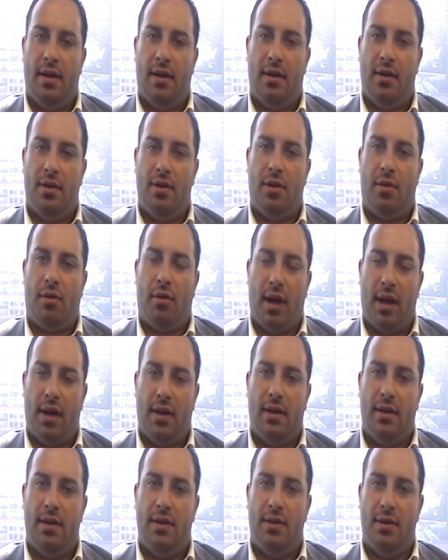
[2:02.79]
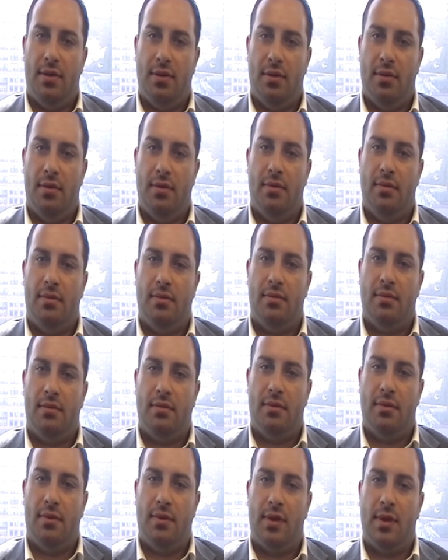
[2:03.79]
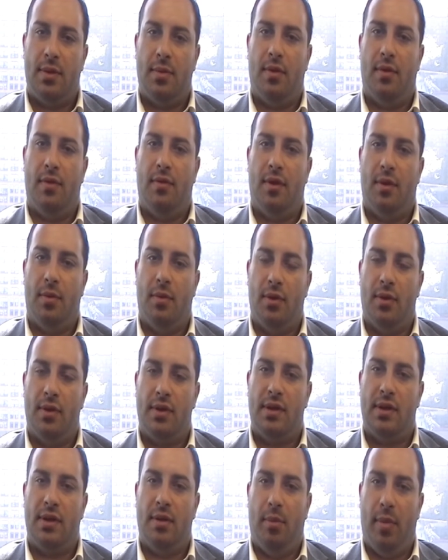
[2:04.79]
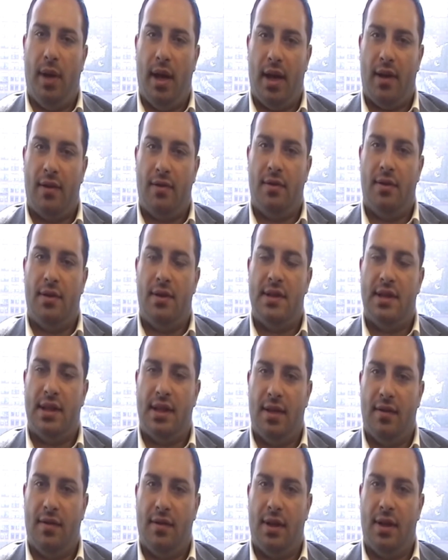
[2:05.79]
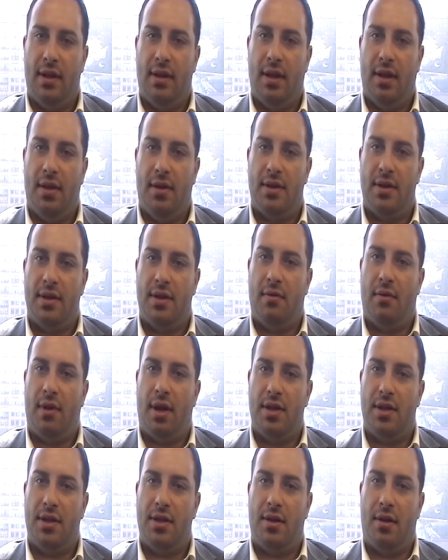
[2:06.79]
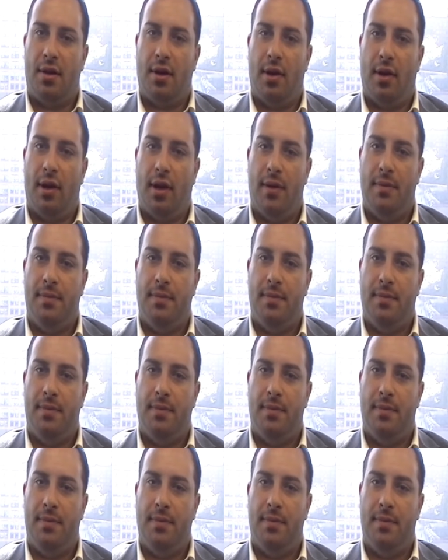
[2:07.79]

directly to some of the most impactful and significant leaders in the Rochester area.